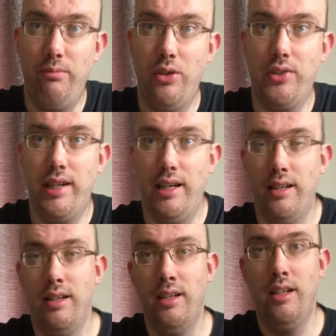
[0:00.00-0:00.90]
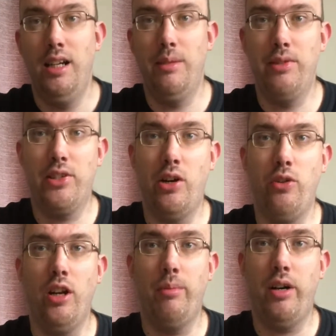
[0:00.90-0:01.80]
Most of that has been sold
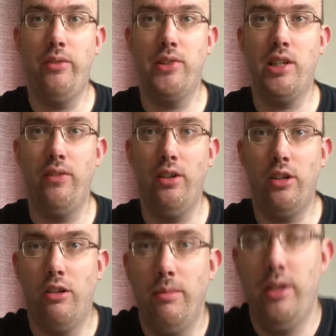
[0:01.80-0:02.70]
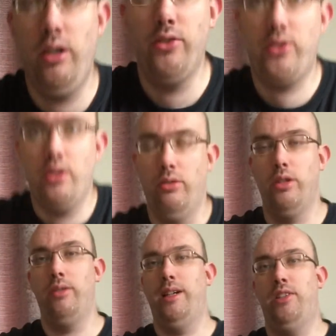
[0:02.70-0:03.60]
on, apart from the stuff that I got on my console. I
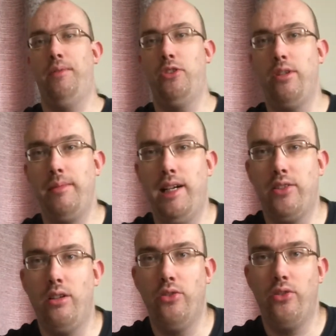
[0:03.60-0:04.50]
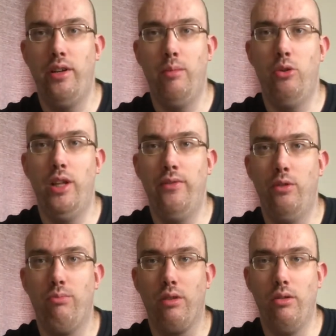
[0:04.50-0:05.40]
don't actually have a Dreamcast console anymore, they
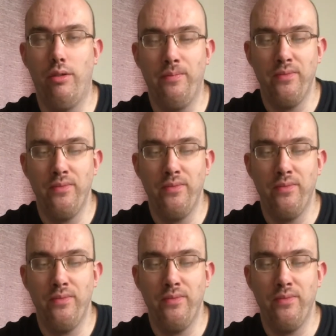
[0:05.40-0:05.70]
both broke.